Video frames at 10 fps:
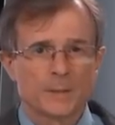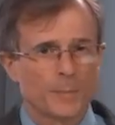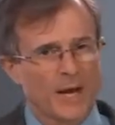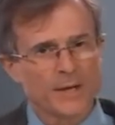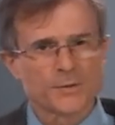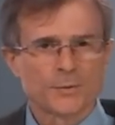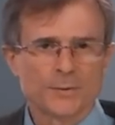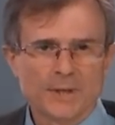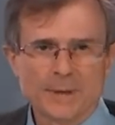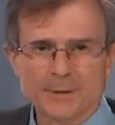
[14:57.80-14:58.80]
pass through
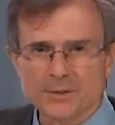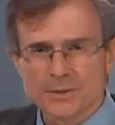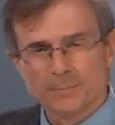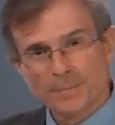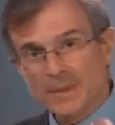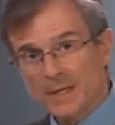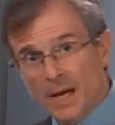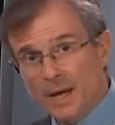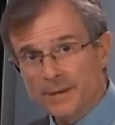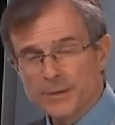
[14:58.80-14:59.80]
the image?
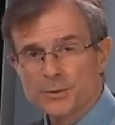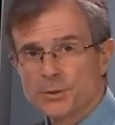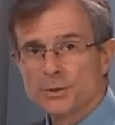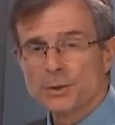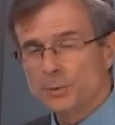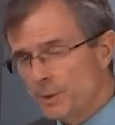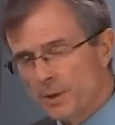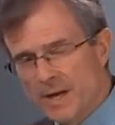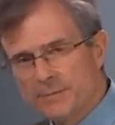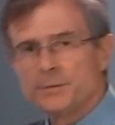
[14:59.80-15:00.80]
Yeah, they sure do. We don't
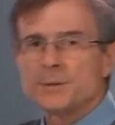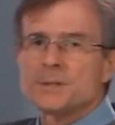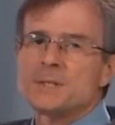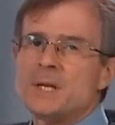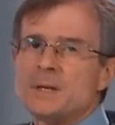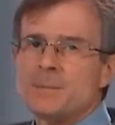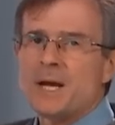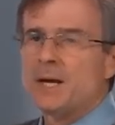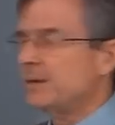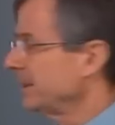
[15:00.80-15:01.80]
have to extend them
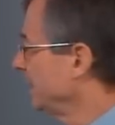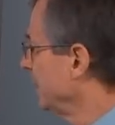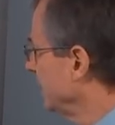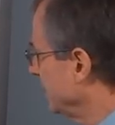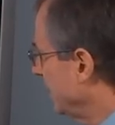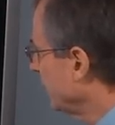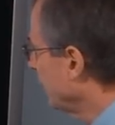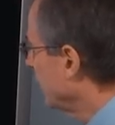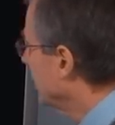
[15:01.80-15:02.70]
out. Therefore,